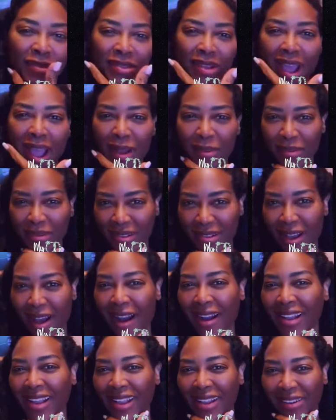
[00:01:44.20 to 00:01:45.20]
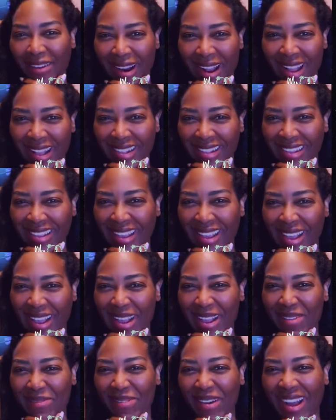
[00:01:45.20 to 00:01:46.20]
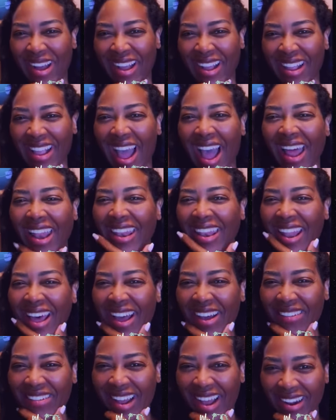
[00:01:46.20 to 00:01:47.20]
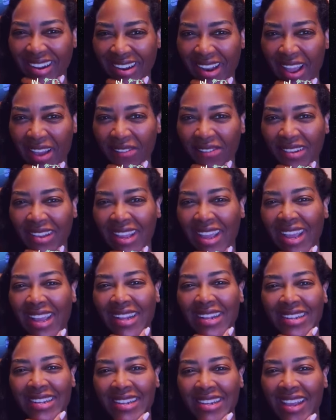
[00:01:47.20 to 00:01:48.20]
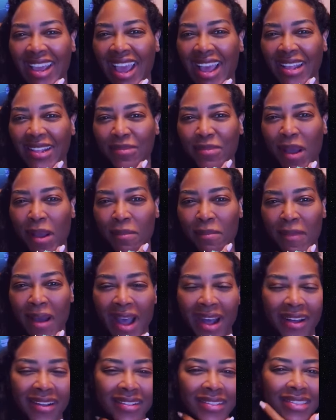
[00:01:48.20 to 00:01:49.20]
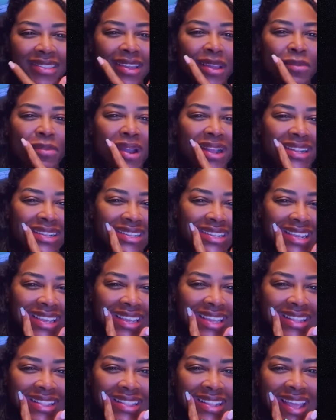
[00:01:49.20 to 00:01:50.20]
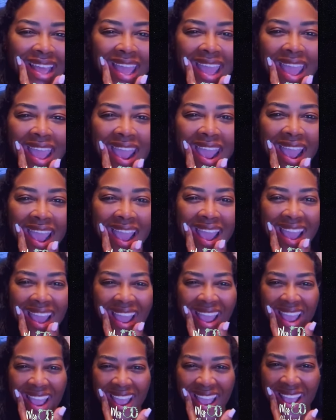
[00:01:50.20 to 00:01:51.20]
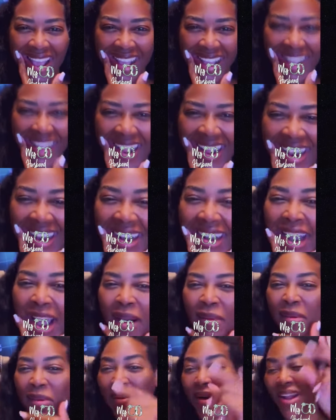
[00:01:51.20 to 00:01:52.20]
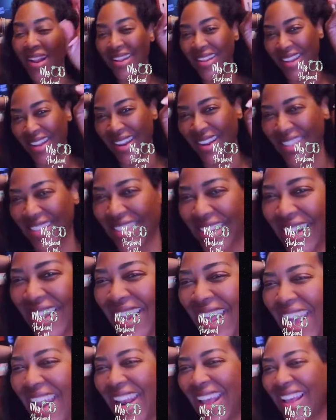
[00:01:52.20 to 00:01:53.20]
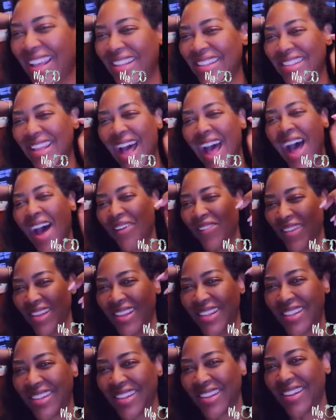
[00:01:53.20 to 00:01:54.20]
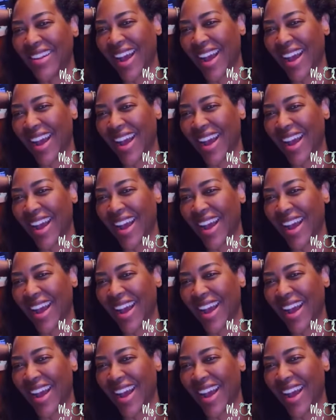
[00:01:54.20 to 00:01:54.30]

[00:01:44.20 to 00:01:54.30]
so I was talking crazy, but I love Dr. Heavenly, and she has my mouth and my teeth. Who's the number one dentist in Atlanta? Number one dentist in Atlanta is obviously